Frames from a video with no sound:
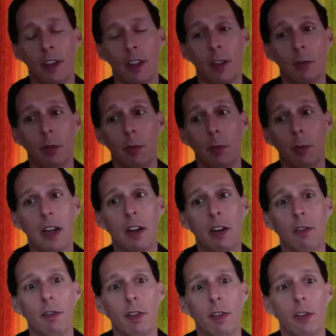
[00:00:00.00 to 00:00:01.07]
to
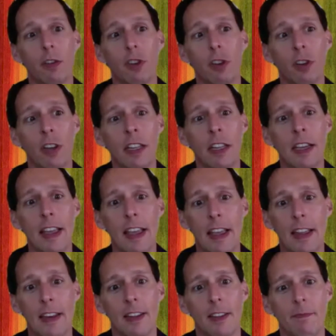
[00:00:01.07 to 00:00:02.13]
prepare for the journey
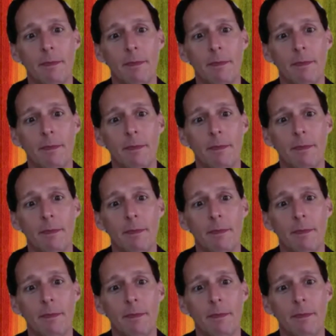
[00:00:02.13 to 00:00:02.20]
ahead.